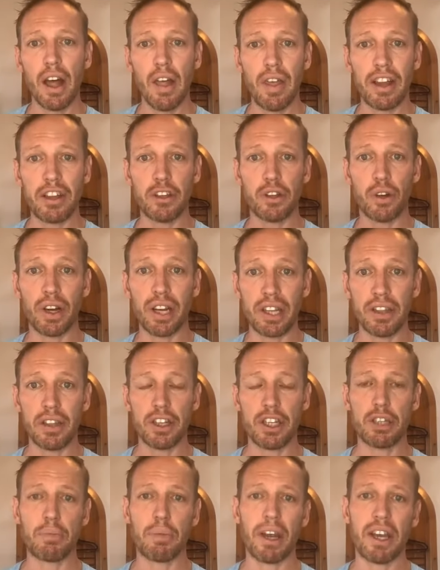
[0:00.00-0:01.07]
that you are in
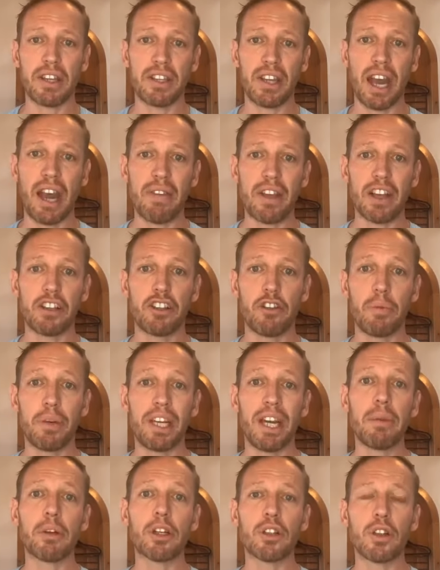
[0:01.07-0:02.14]
this space and that you've been
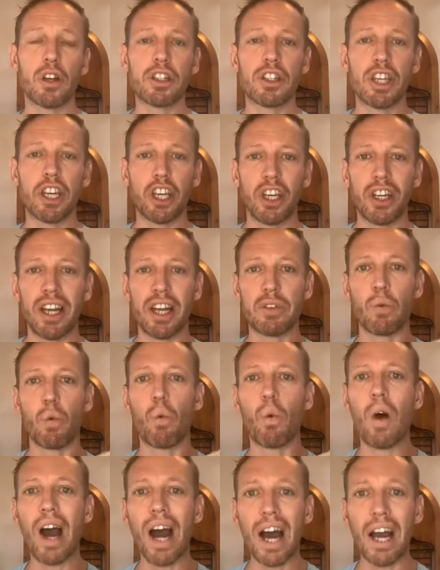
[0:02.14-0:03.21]
able to articulate
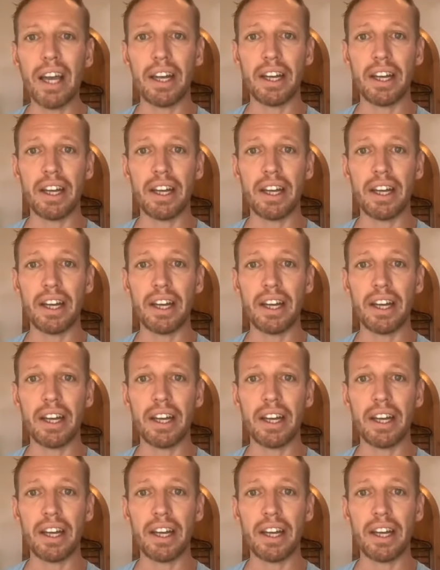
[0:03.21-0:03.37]
why